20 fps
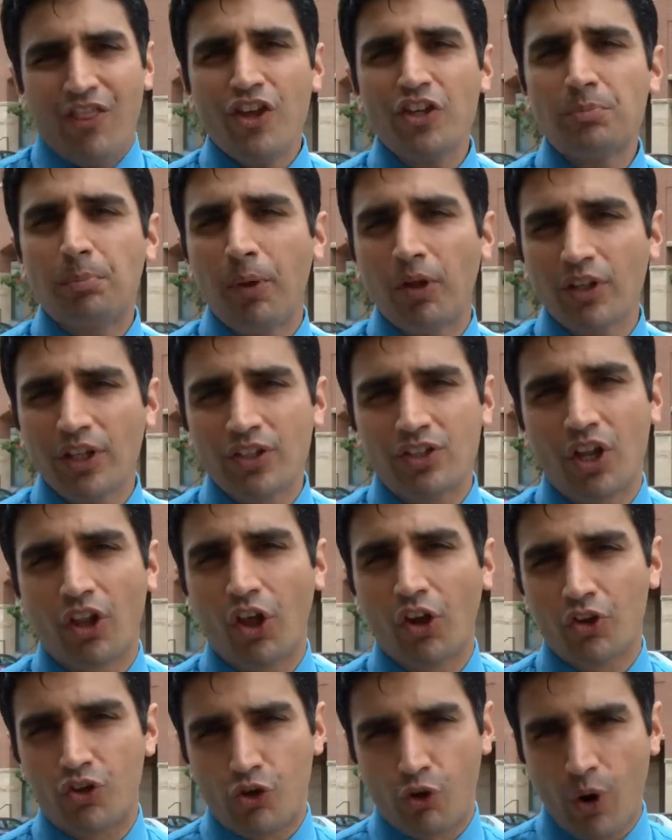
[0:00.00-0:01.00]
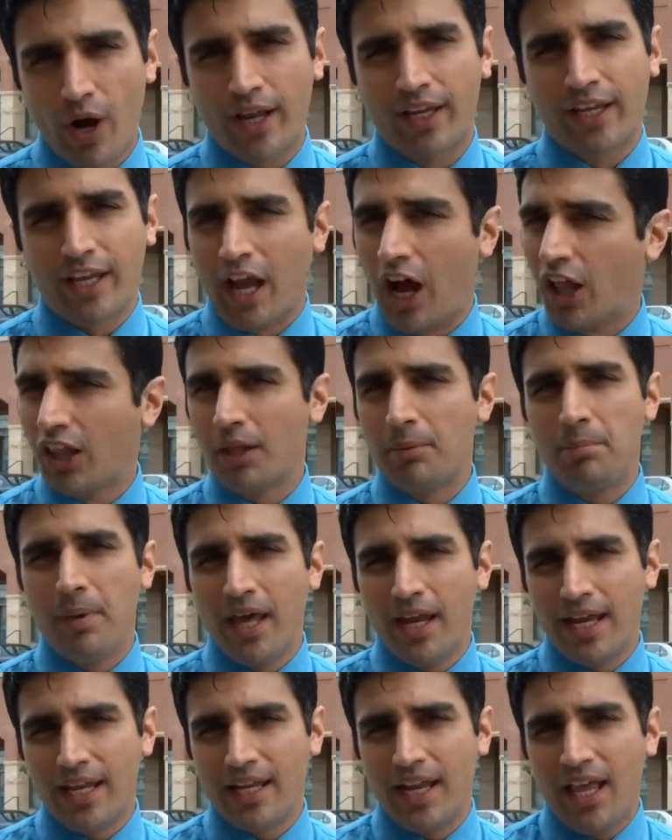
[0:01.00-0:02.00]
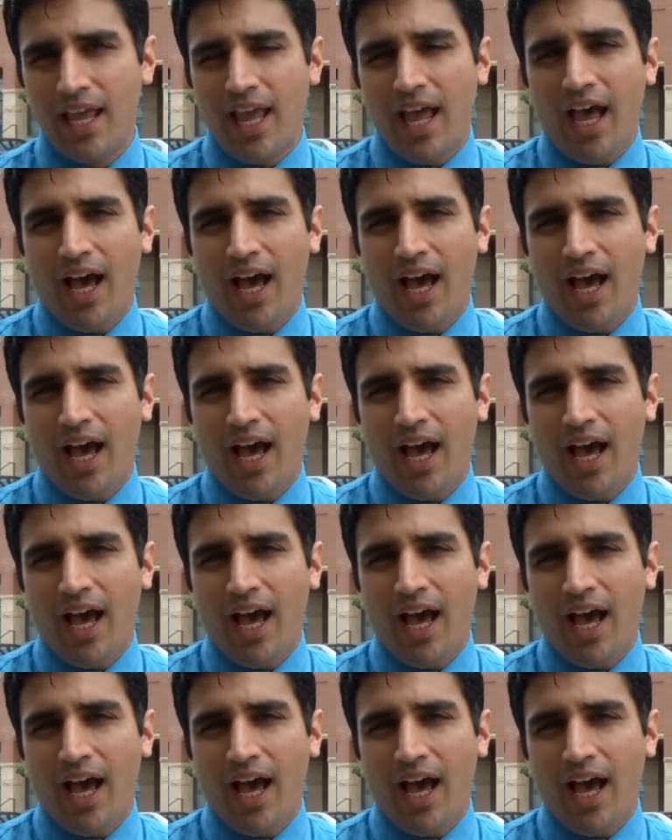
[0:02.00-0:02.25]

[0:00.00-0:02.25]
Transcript: This building's a little tricky, I'll admit it.